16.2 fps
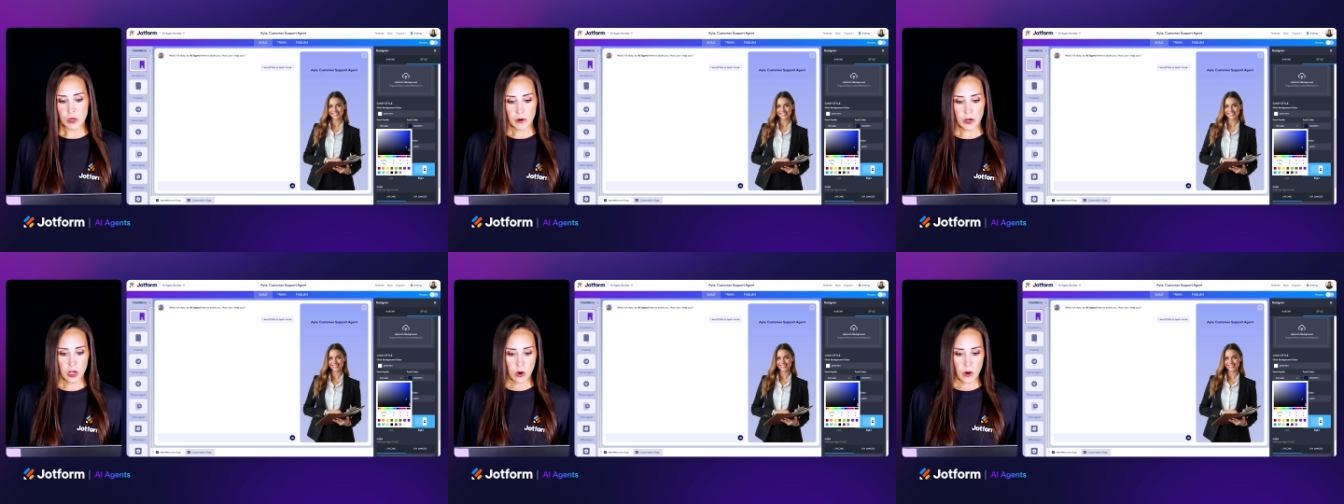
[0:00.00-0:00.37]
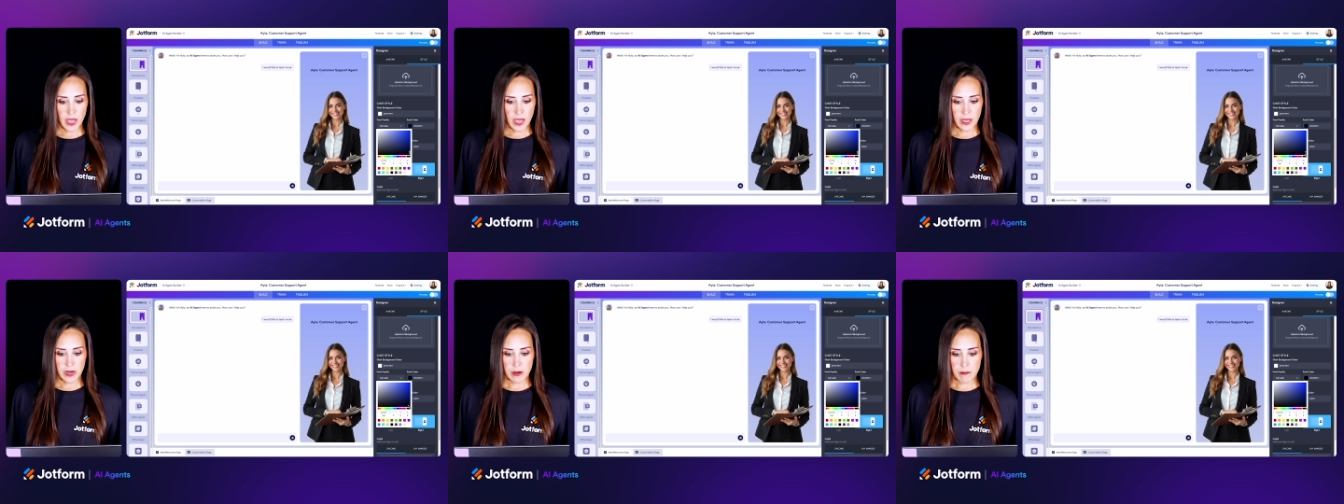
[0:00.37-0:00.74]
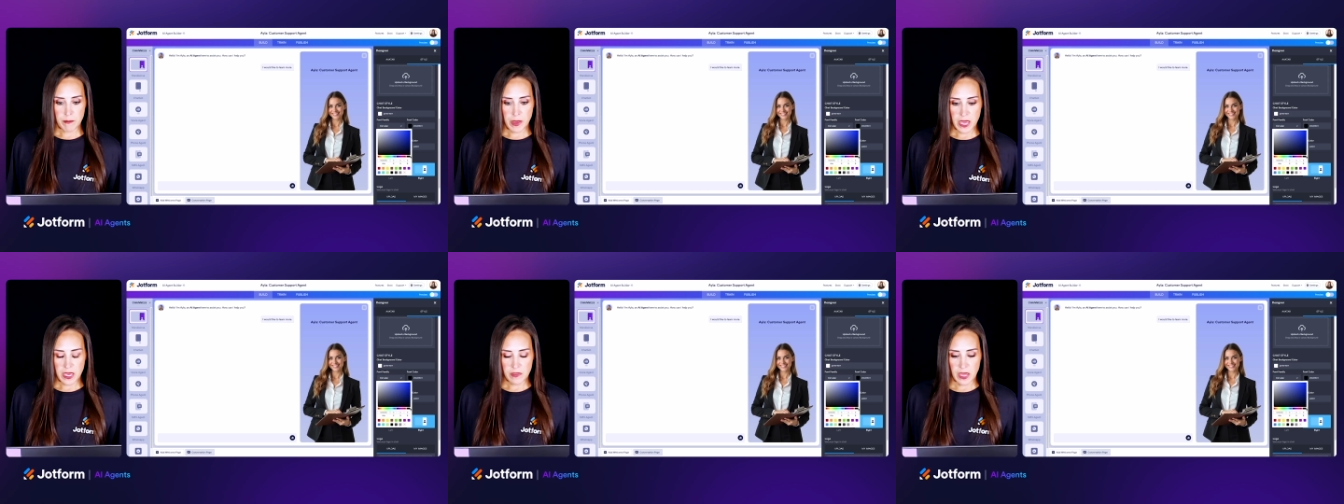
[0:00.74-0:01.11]
So I'm gonna go ahead
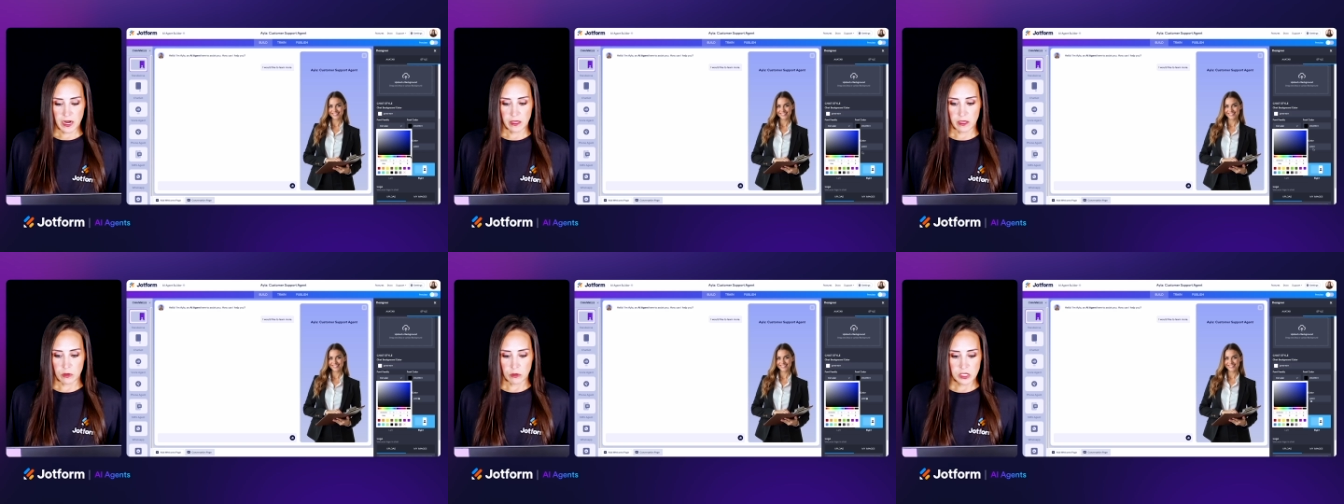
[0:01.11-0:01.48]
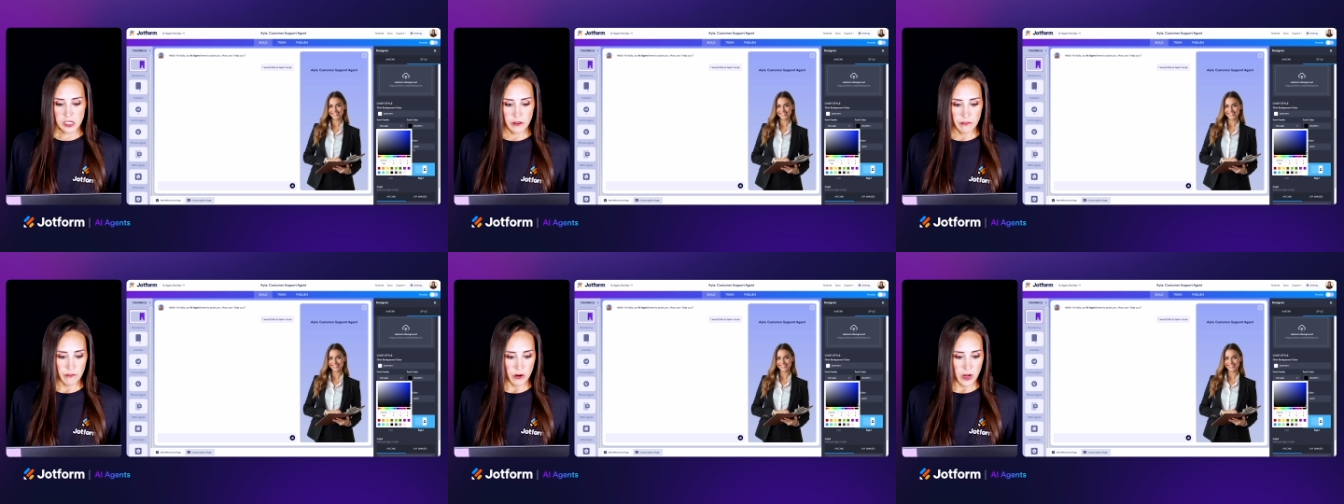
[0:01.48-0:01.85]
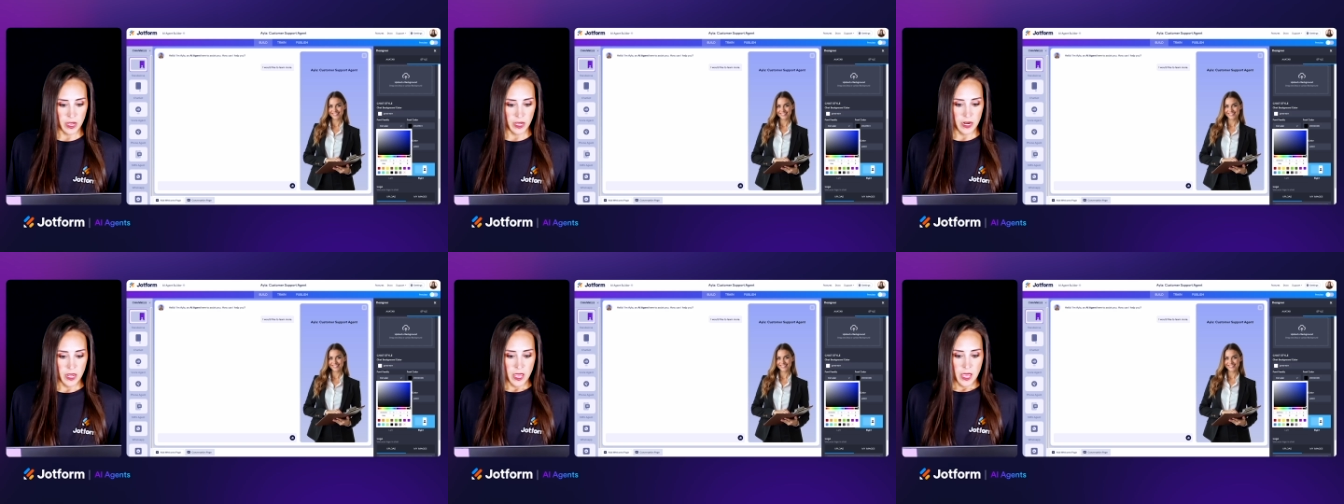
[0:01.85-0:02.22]
and make that a little
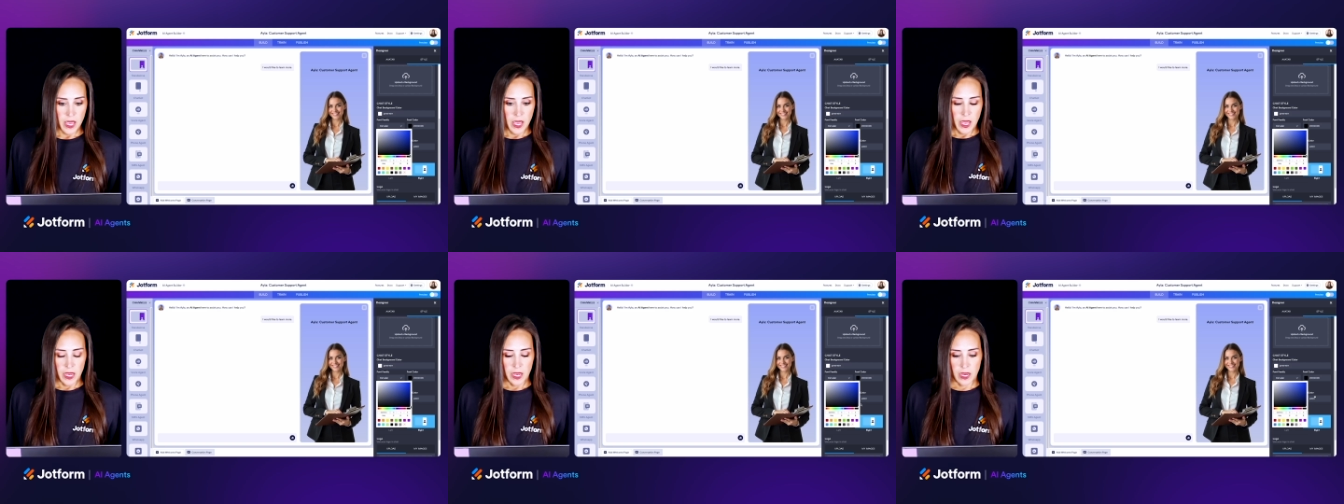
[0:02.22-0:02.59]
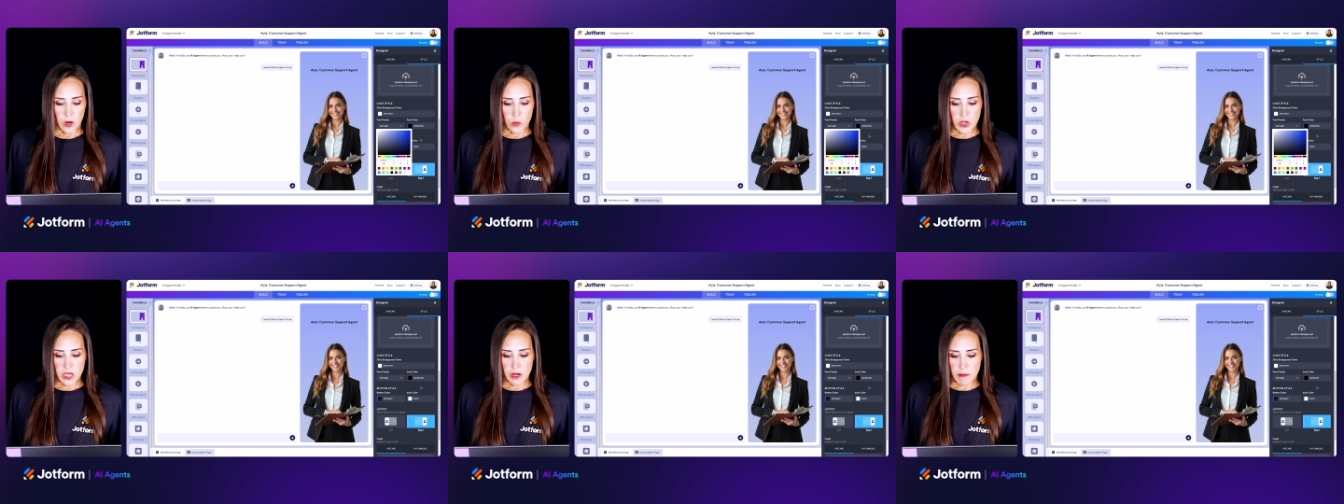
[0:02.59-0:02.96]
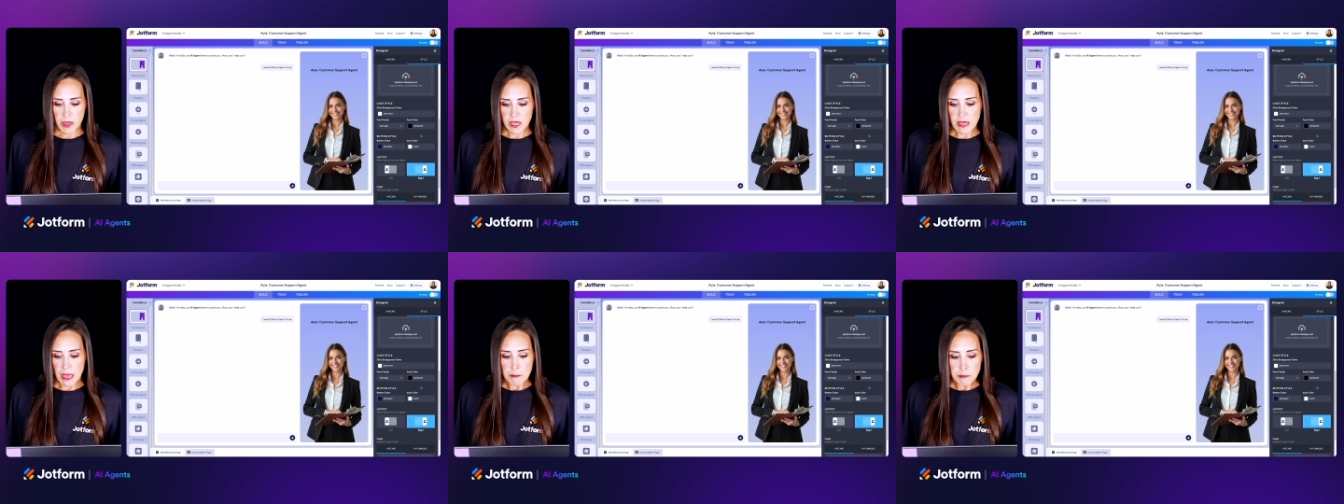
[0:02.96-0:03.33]
different, and we can
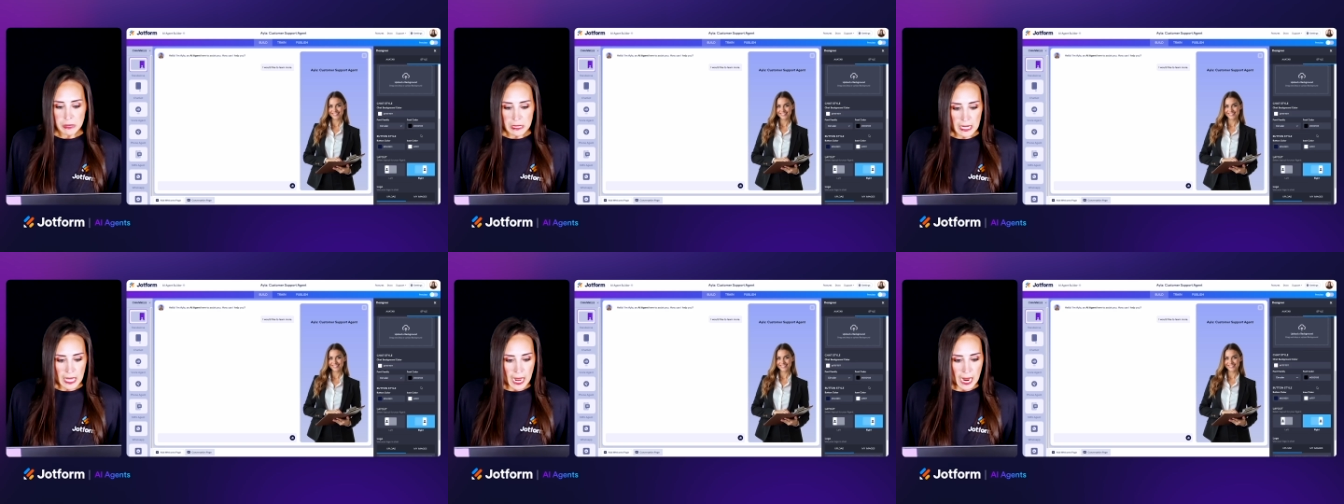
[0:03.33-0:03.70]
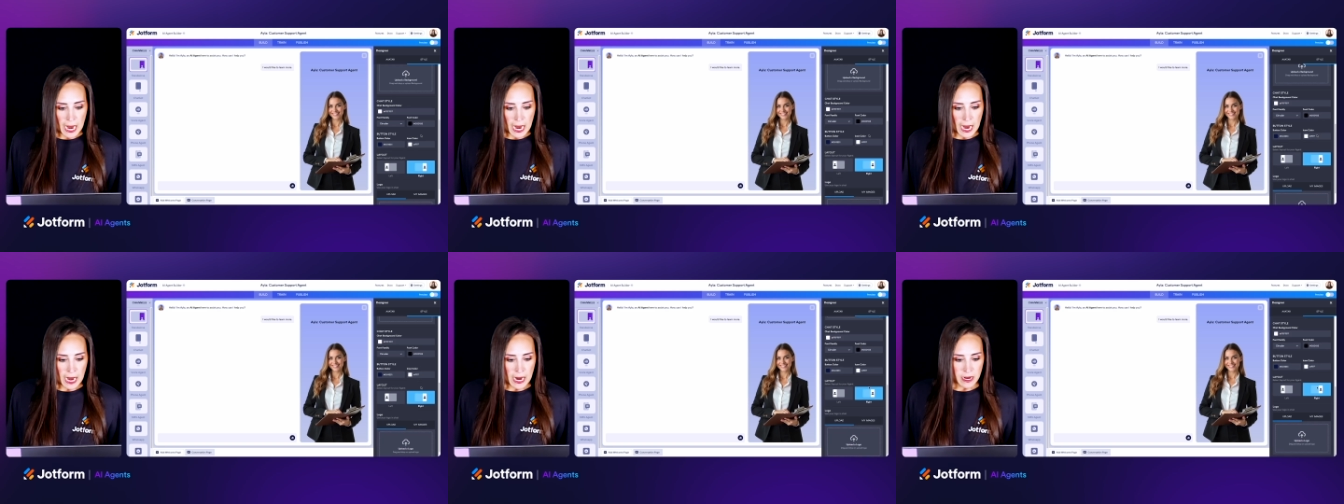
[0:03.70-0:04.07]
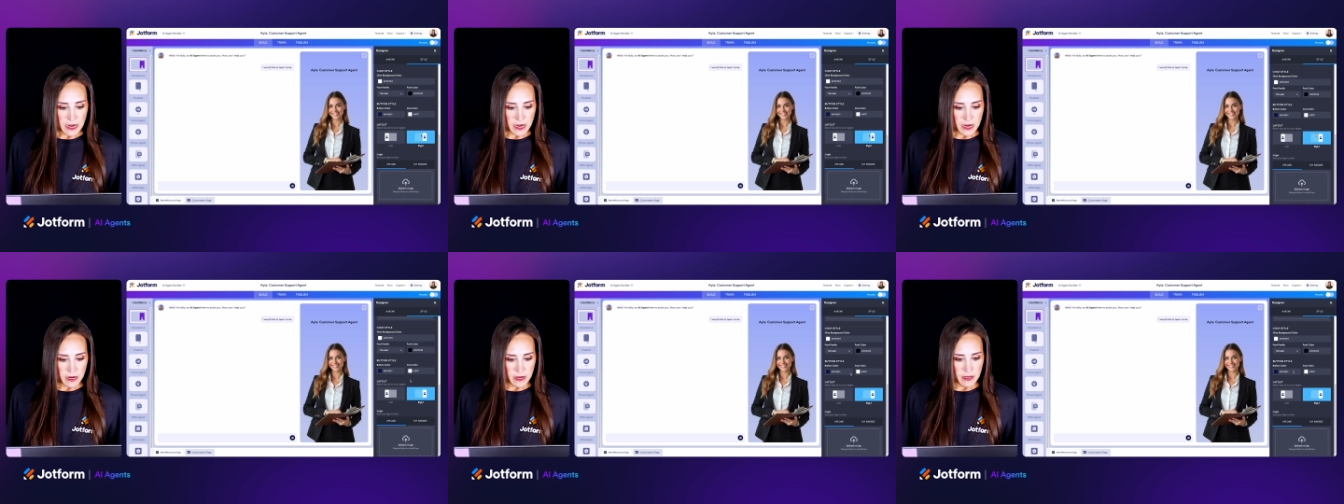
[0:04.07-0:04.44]
make that
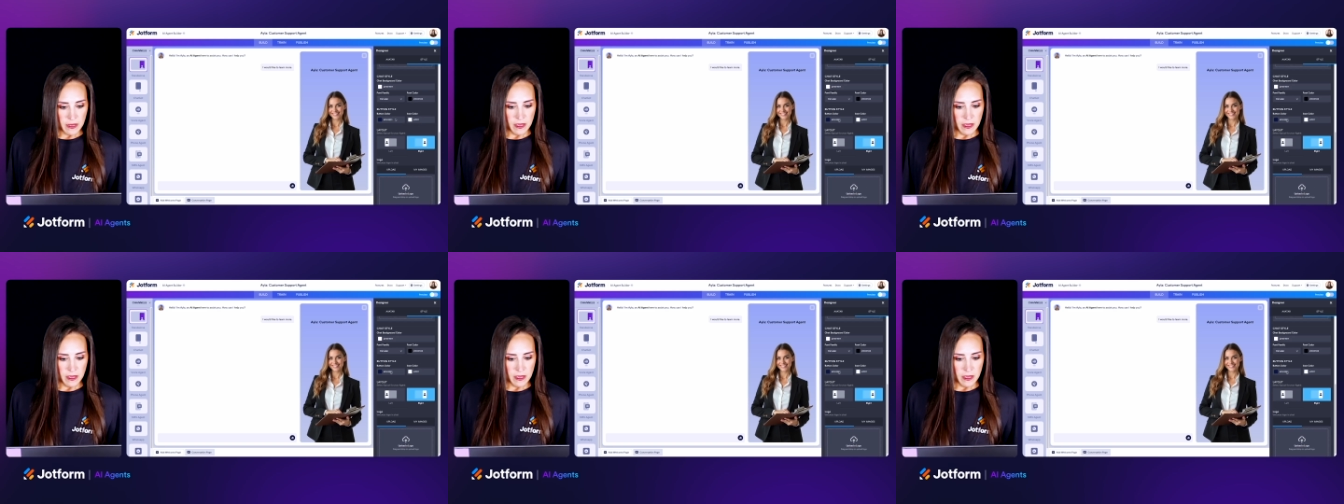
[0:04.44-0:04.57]
black.